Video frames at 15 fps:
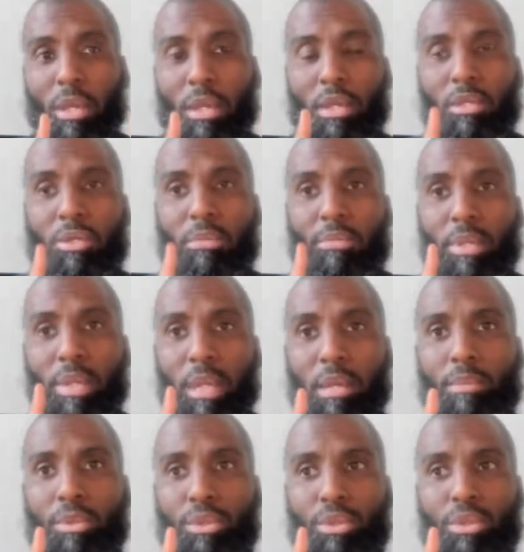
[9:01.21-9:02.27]
to be
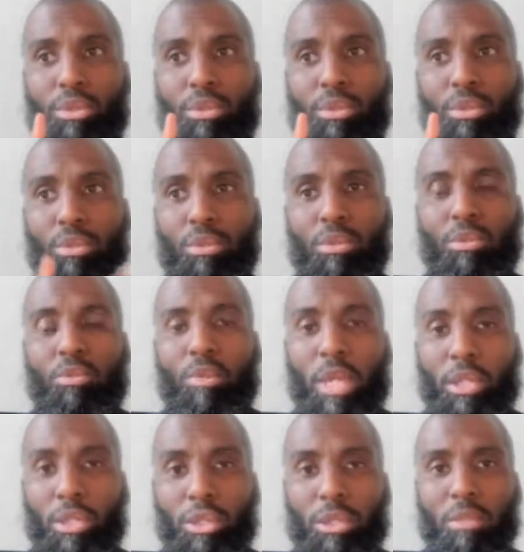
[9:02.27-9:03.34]
able to
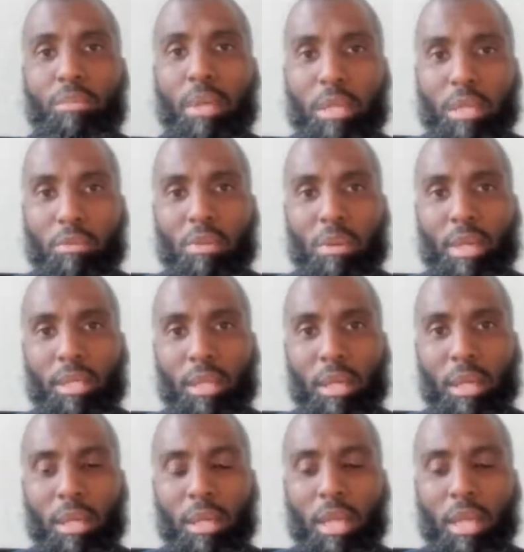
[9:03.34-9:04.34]
reach the month of Ramadan